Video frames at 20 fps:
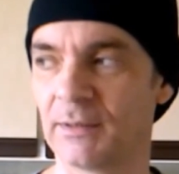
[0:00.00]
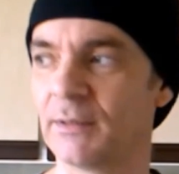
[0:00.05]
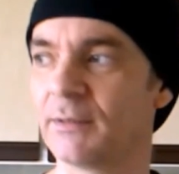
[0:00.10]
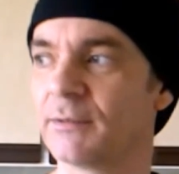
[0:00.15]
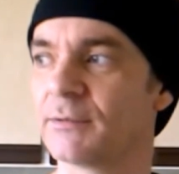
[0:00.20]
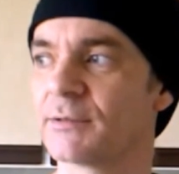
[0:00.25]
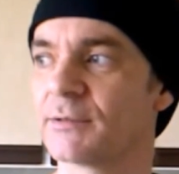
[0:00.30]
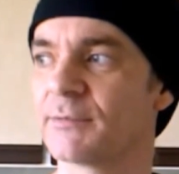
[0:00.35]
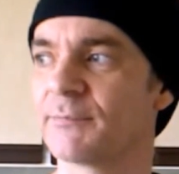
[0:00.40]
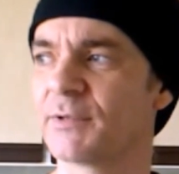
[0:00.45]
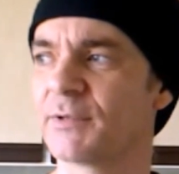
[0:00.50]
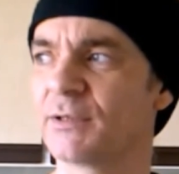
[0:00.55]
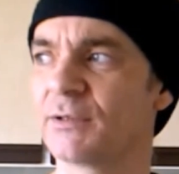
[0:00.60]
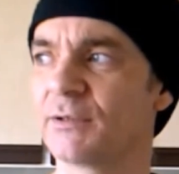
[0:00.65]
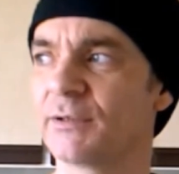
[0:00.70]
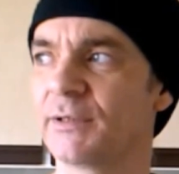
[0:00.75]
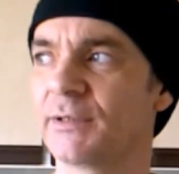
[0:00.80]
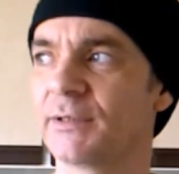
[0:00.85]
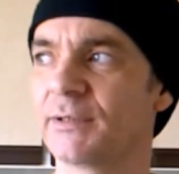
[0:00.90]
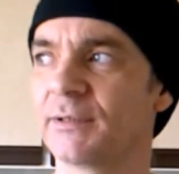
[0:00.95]
Something
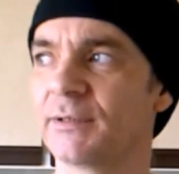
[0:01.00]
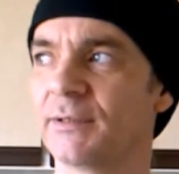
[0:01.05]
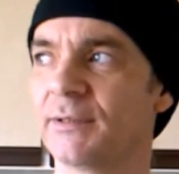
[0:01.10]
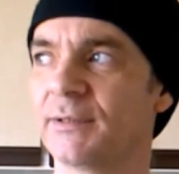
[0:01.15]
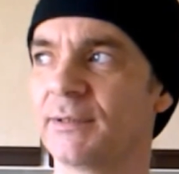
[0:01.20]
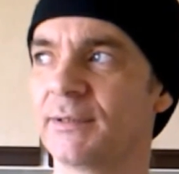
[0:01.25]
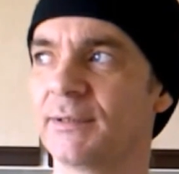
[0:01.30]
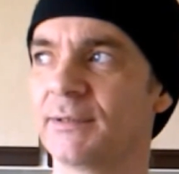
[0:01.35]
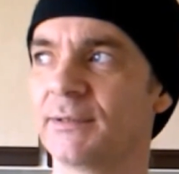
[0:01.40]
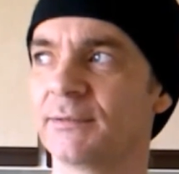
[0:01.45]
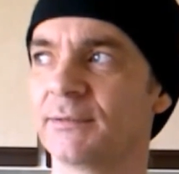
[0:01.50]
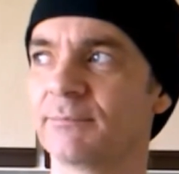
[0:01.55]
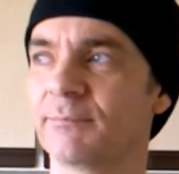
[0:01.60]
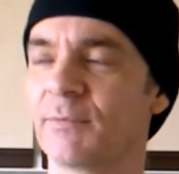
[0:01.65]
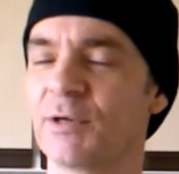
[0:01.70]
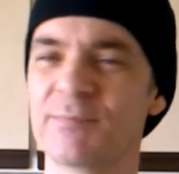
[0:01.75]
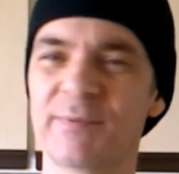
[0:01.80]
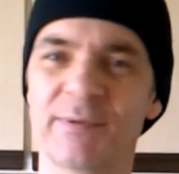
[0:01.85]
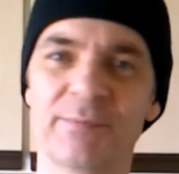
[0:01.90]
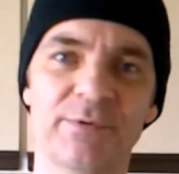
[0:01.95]
like uh,
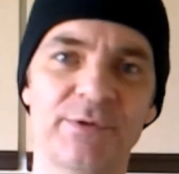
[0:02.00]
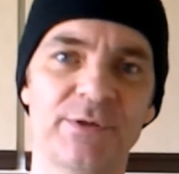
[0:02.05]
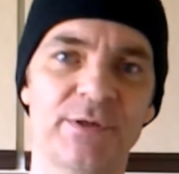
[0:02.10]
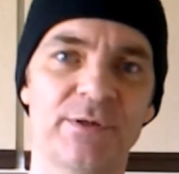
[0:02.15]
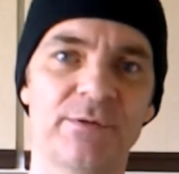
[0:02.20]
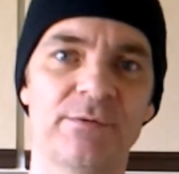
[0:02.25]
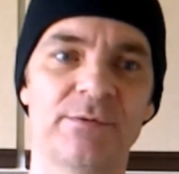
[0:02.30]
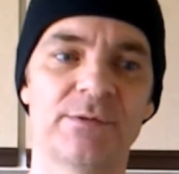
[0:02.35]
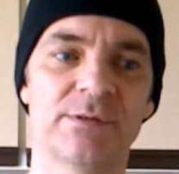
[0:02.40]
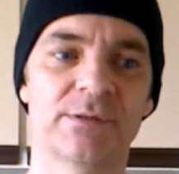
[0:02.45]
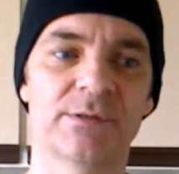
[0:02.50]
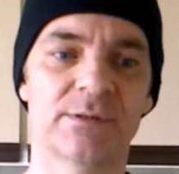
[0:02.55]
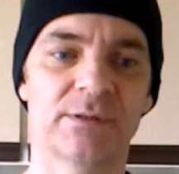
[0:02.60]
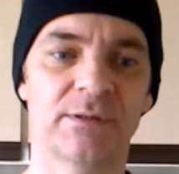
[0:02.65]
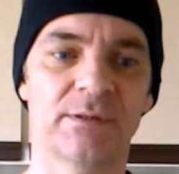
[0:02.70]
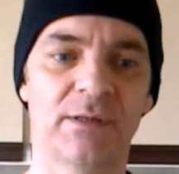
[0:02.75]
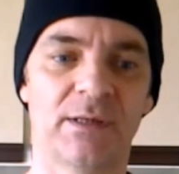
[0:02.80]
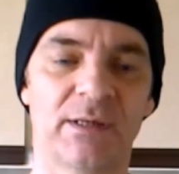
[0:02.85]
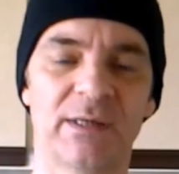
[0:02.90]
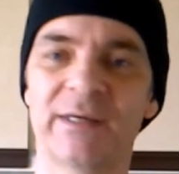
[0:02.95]
most people
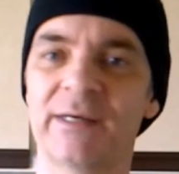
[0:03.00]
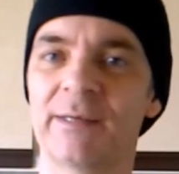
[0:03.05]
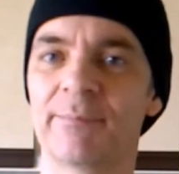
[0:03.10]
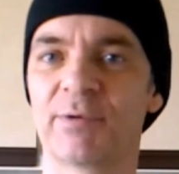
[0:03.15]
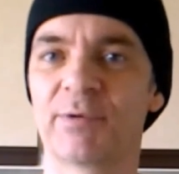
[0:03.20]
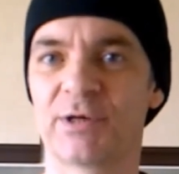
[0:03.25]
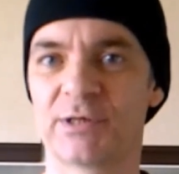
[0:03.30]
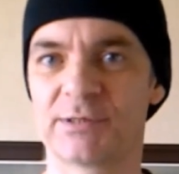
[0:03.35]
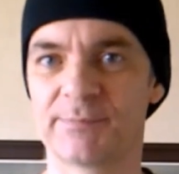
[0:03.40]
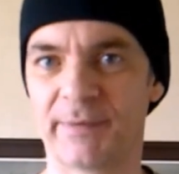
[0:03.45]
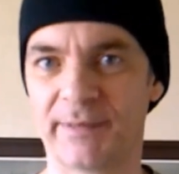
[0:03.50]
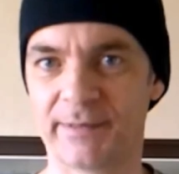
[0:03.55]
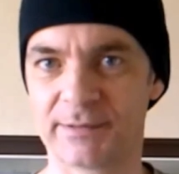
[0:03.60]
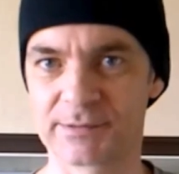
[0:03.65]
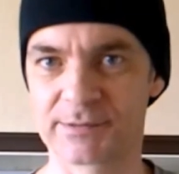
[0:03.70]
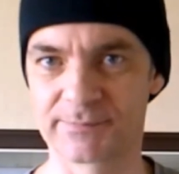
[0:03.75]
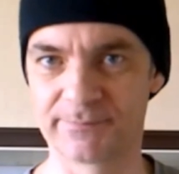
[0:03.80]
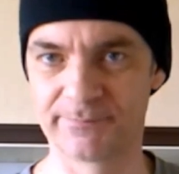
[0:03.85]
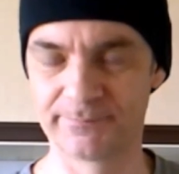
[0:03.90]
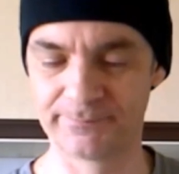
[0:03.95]
use uh, clear
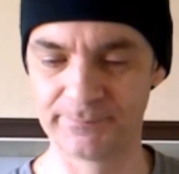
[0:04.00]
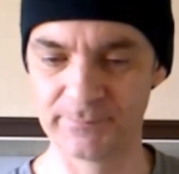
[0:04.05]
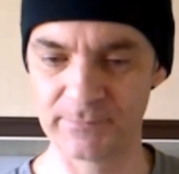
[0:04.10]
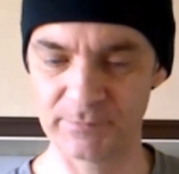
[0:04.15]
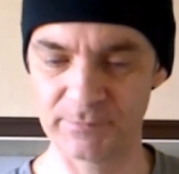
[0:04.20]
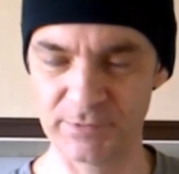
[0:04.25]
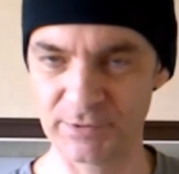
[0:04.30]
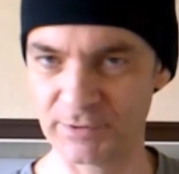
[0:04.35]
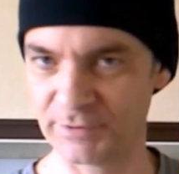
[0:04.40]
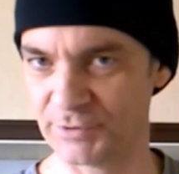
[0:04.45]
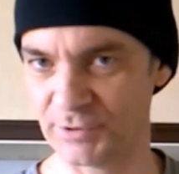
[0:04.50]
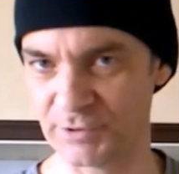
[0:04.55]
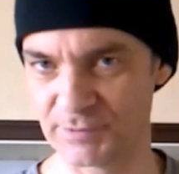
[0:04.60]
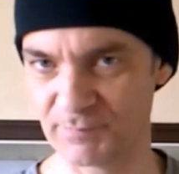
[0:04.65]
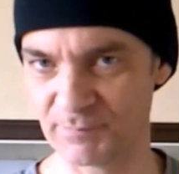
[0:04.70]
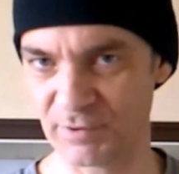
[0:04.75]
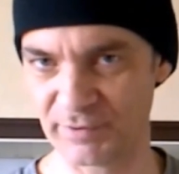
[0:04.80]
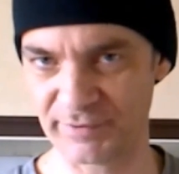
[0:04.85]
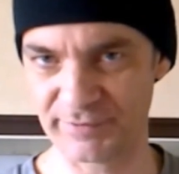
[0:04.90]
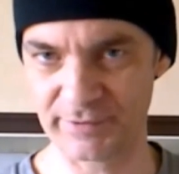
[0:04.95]
perspex. You can
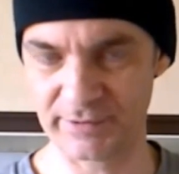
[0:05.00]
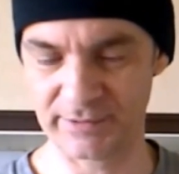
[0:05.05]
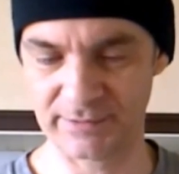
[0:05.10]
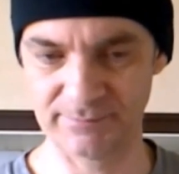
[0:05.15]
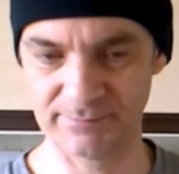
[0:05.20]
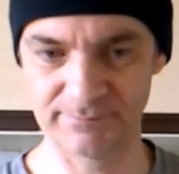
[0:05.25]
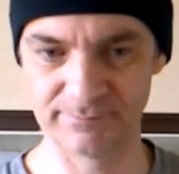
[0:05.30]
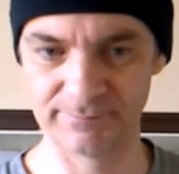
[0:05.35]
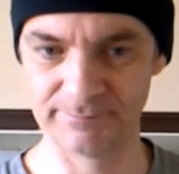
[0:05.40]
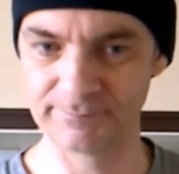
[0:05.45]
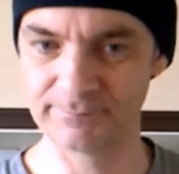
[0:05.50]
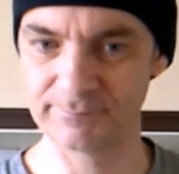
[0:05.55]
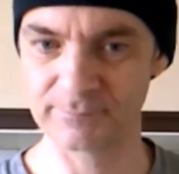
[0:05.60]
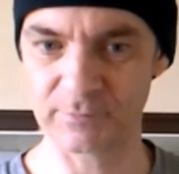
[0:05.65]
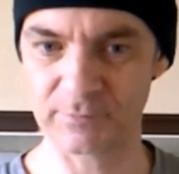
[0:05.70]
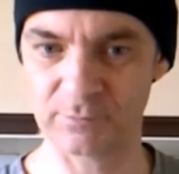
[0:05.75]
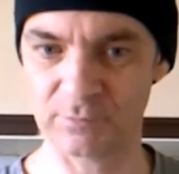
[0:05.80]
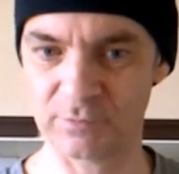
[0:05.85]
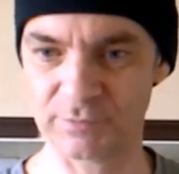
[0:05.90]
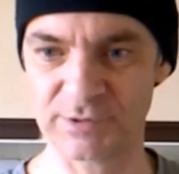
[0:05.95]
use polythene
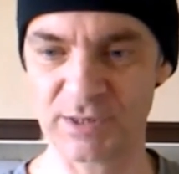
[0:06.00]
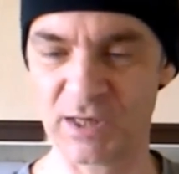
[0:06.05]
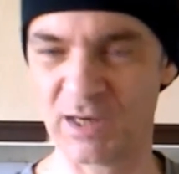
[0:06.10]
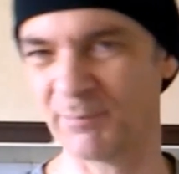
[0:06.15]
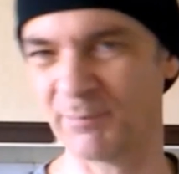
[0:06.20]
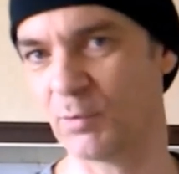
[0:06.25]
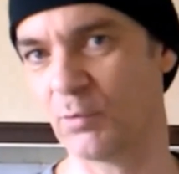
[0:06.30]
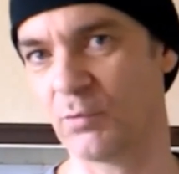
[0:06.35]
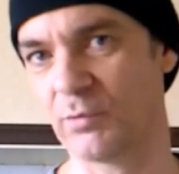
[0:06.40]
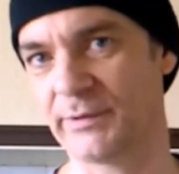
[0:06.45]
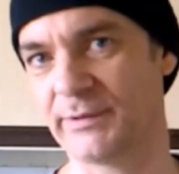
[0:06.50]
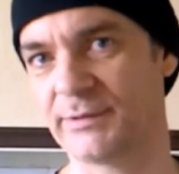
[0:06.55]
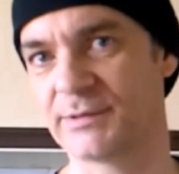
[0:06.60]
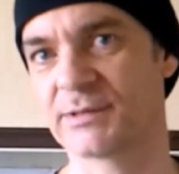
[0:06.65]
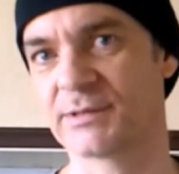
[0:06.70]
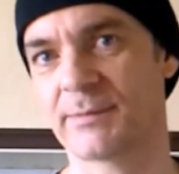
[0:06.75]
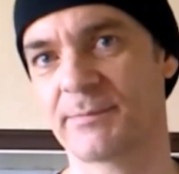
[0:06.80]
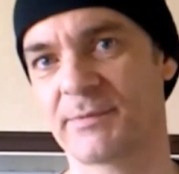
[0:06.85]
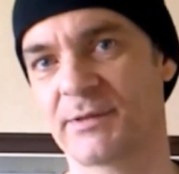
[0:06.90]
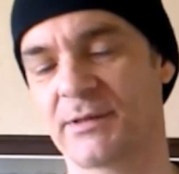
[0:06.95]
or tarpaulin,
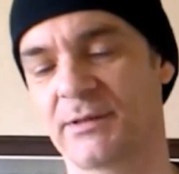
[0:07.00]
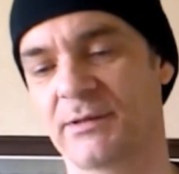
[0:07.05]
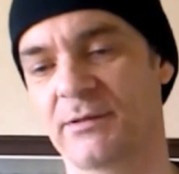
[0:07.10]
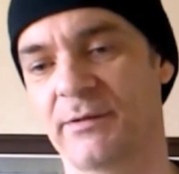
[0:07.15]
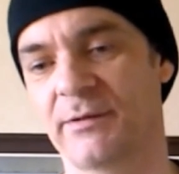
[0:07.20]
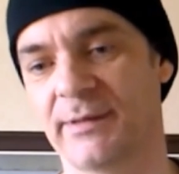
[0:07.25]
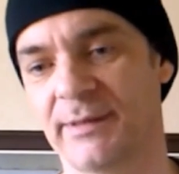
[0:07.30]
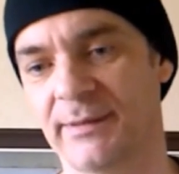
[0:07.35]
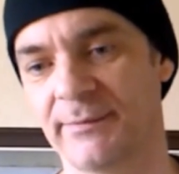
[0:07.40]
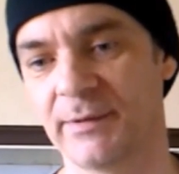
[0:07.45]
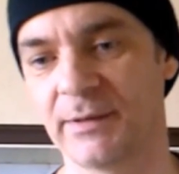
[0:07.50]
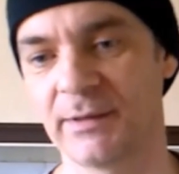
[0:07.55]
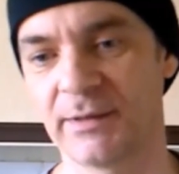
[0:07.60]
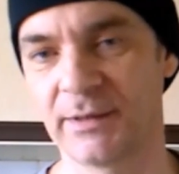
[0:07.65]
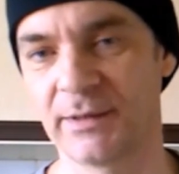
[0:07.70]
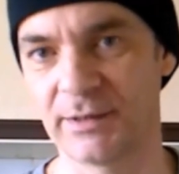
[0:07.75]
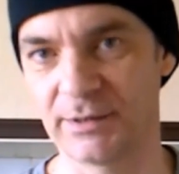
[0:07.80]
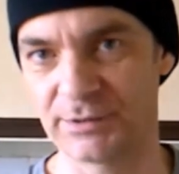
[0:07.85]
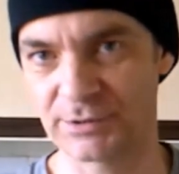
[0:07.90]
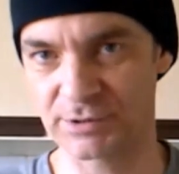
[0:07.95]
something like that,
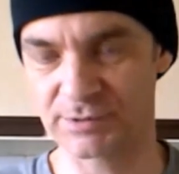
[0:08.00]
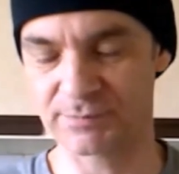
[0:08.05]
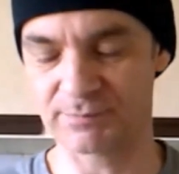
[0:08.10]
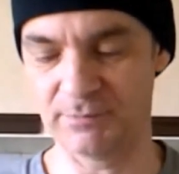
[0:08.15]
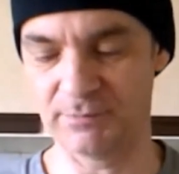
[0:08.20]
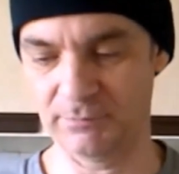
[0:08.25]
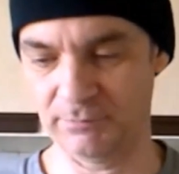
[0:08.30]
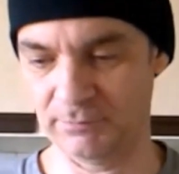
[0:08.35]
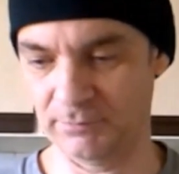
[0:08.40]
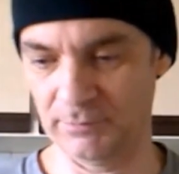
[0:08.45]
and just